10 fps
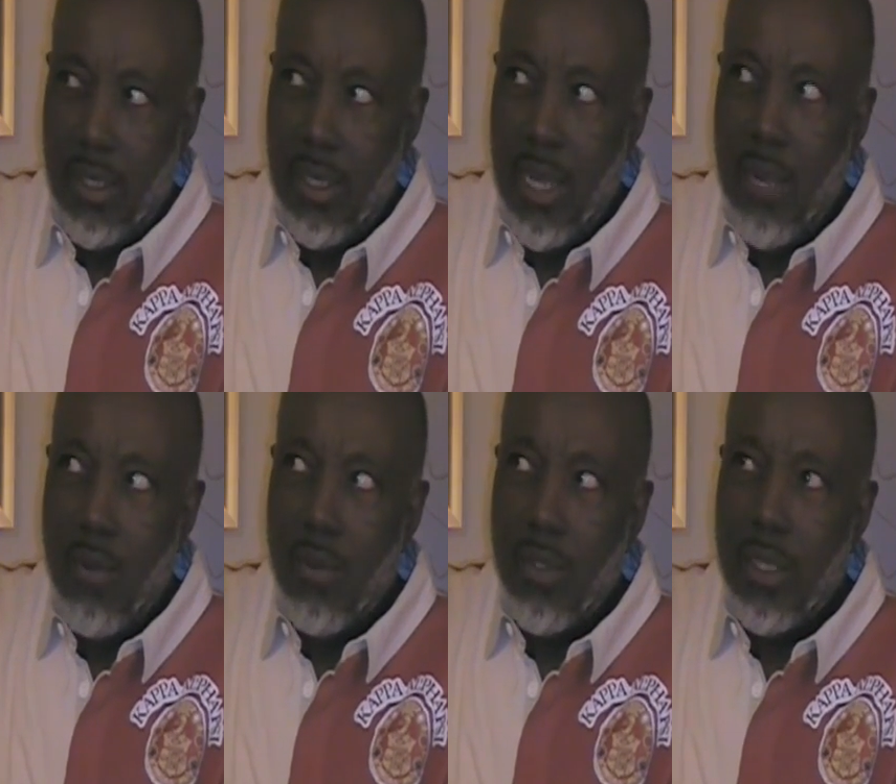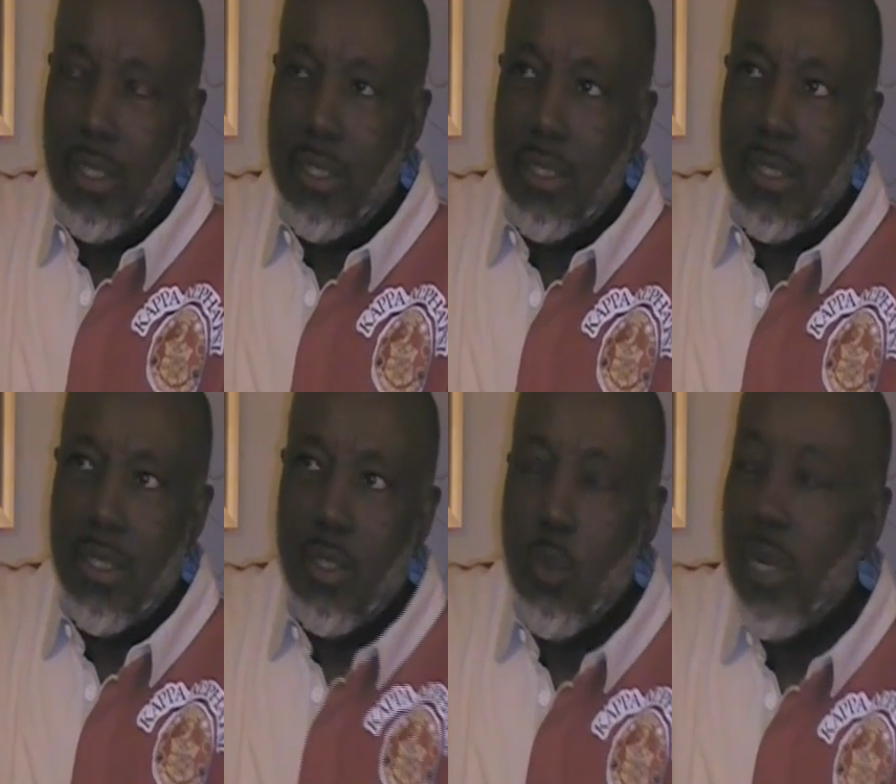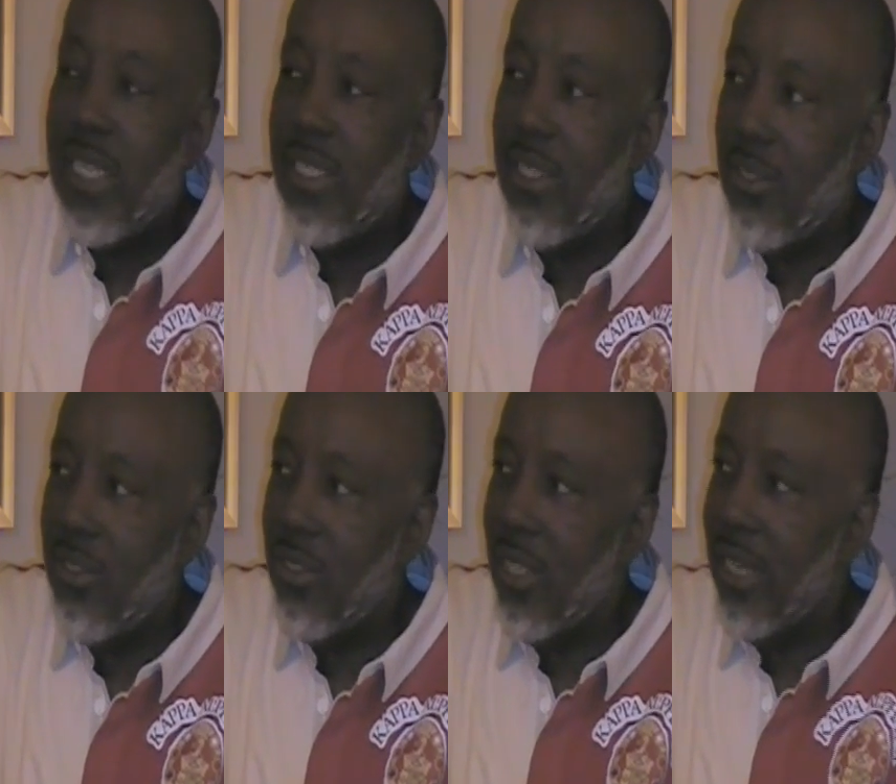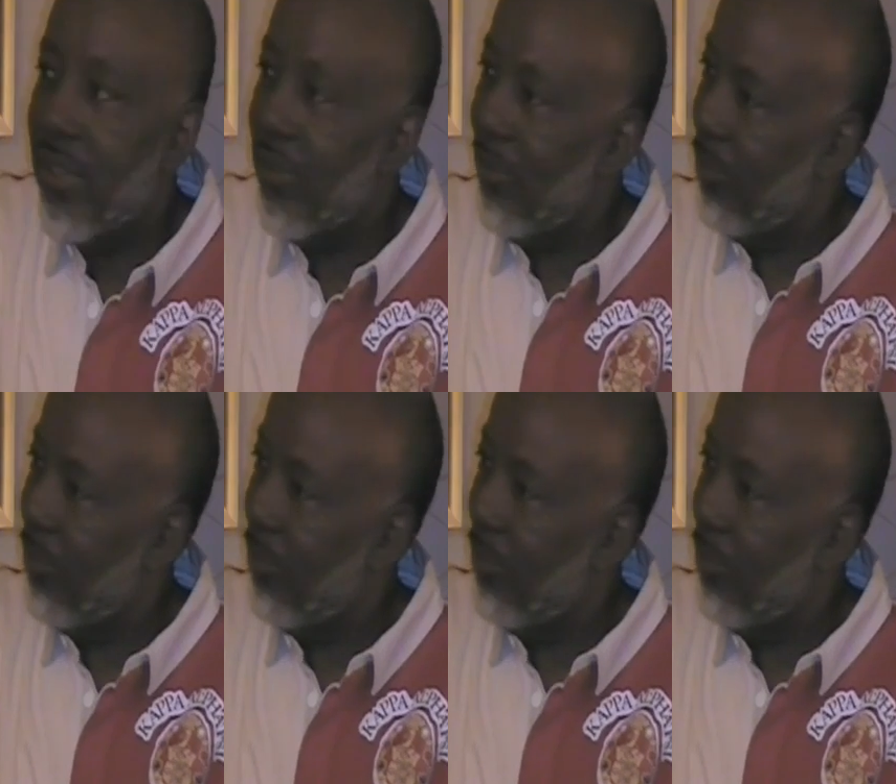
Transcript: Now, it's 26 years later,